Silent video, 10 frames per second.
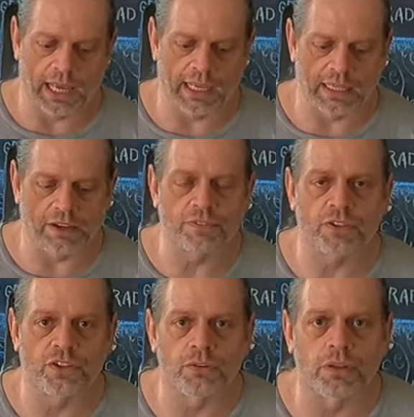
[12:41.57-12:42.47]
And
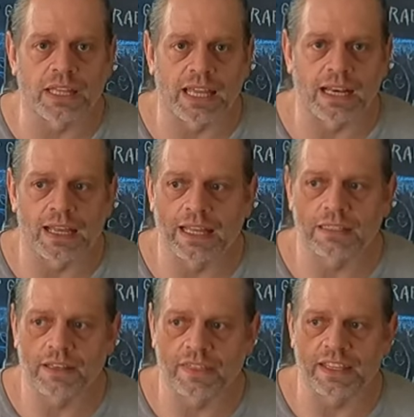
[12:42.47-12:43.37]
after doing that, I
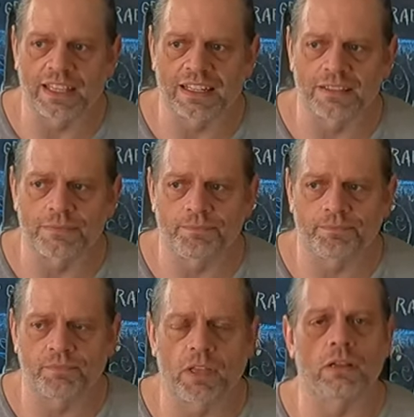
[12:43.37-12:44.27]
got to thinking,
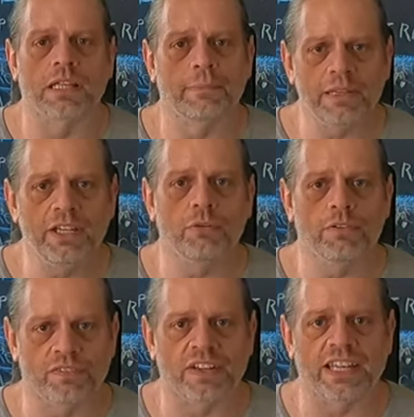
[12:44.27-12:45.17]
well, let me do
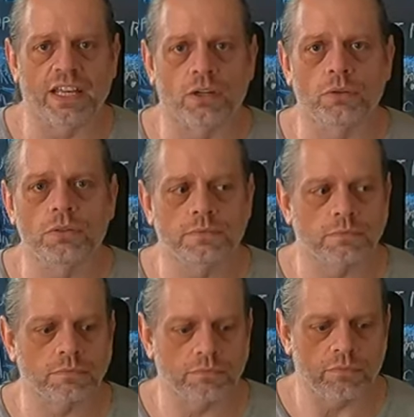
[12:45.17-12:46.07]
a video
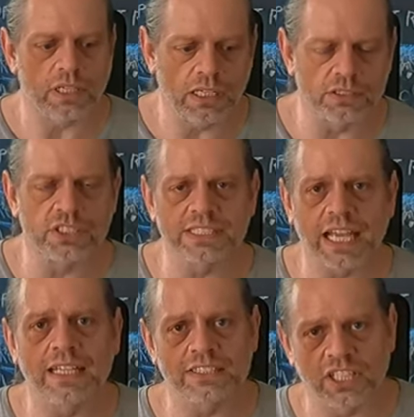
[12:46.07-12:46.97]
just
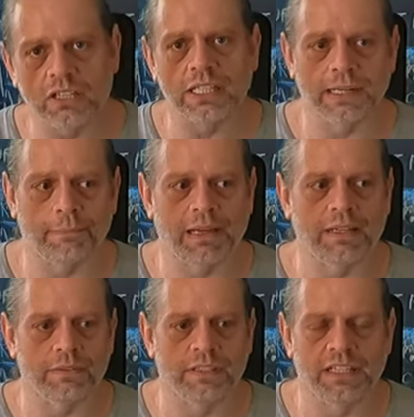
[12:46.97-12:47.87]
kind of talking
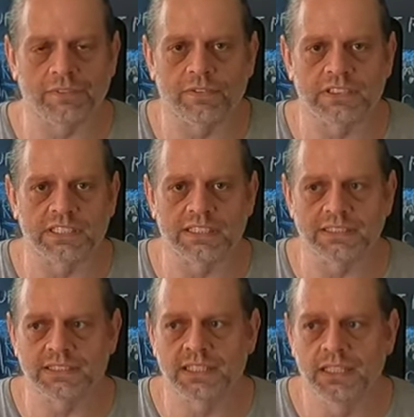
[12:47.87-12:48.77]
about the
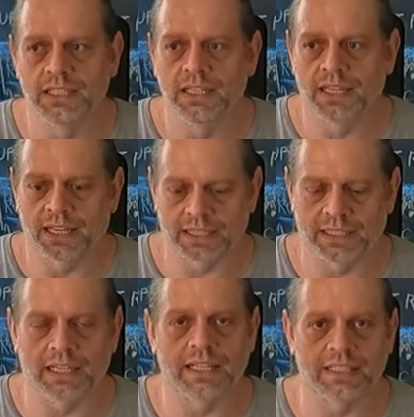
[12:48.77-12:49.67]
differences
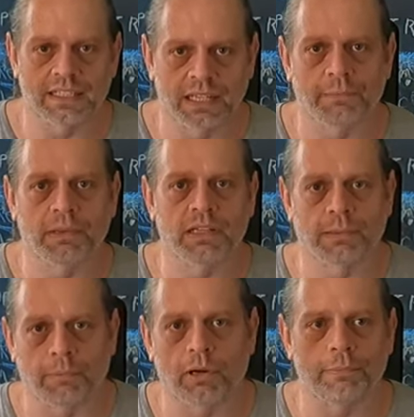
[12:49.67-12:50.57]
in the dumbbell
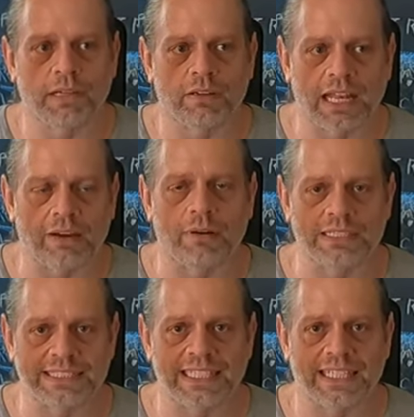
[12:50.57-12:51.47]
and the barbell and how I
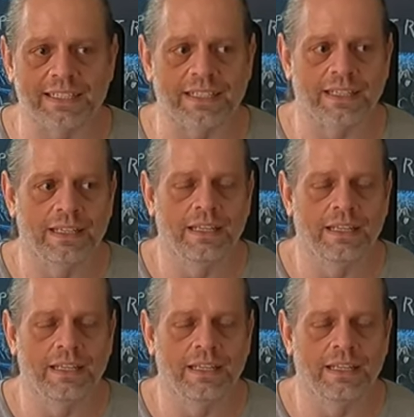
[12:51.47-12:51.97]
see it.